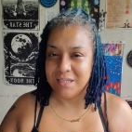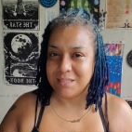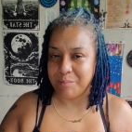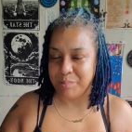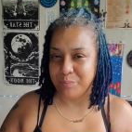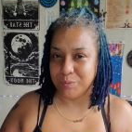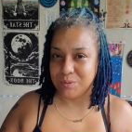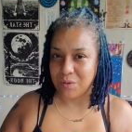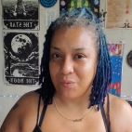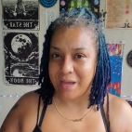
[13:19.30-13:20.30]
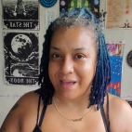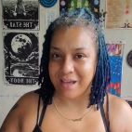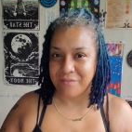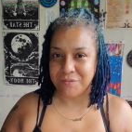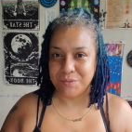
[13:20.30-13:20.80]
It's like people don't
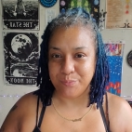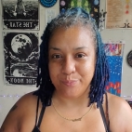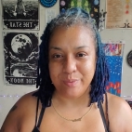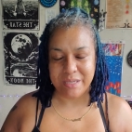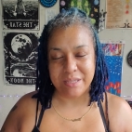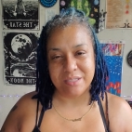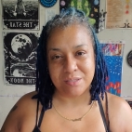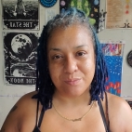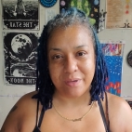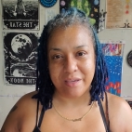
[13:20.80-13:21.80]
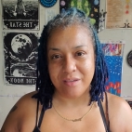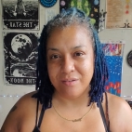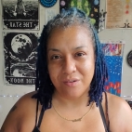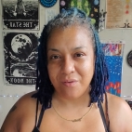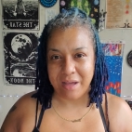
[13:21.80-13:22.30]
have to be this way.
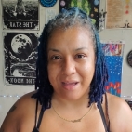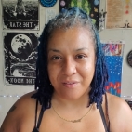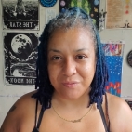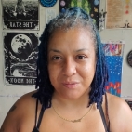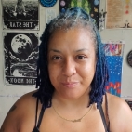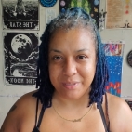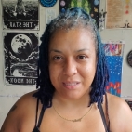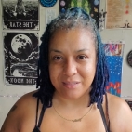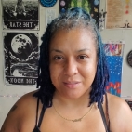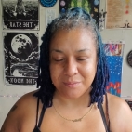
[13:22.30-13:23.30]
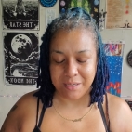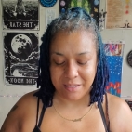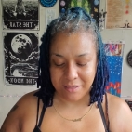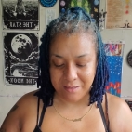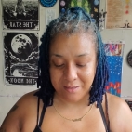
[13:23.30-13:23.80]
You don't have to be this way.